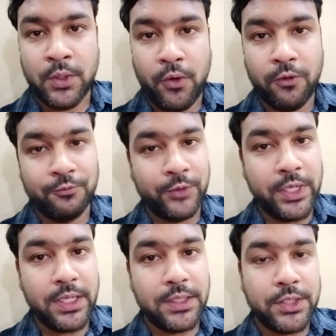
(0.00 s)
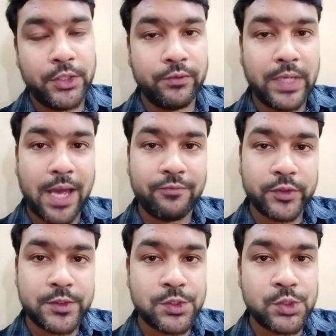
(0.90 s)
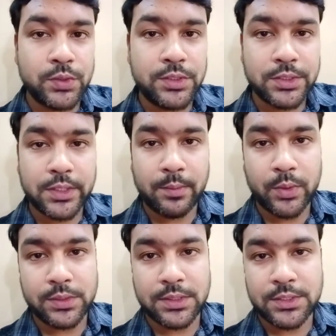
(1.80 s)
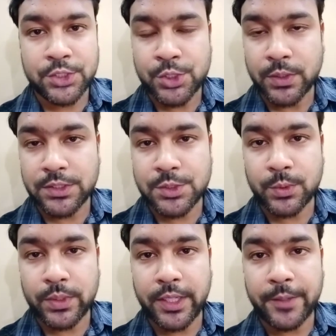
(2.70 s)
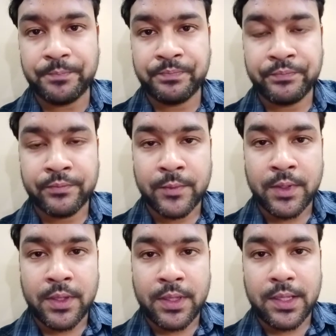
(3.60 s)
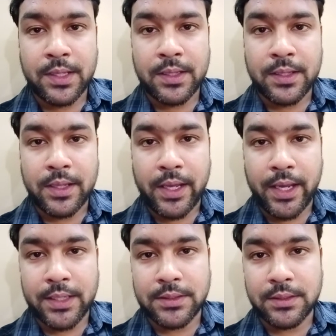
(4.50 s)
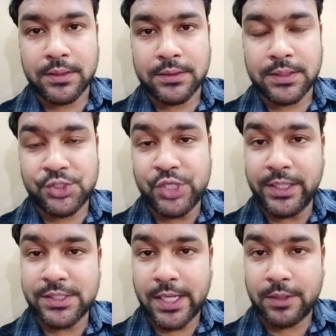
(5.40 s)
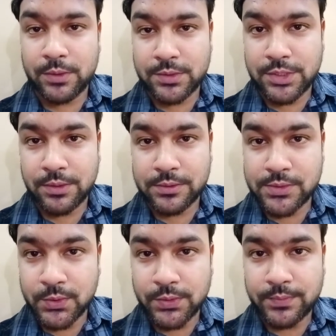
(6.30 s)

Hopefully you will have understood about the short story and the child psychology also.